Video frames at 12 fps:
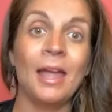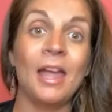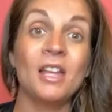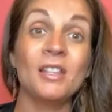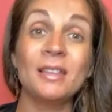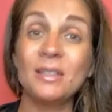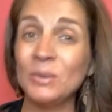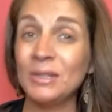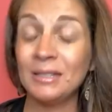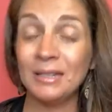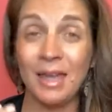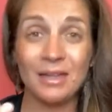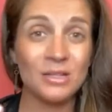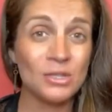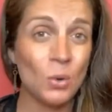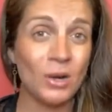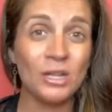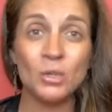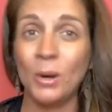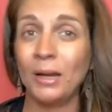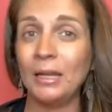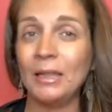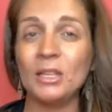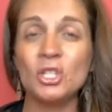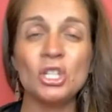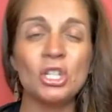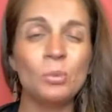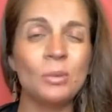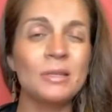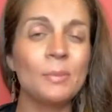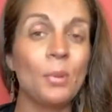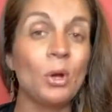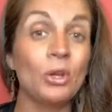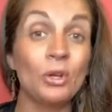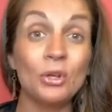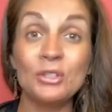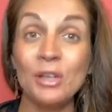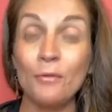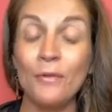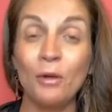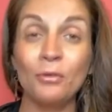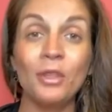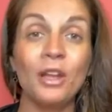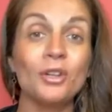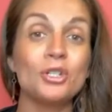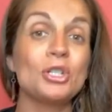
And this was, again, 2020. Like, she was putting herself out there.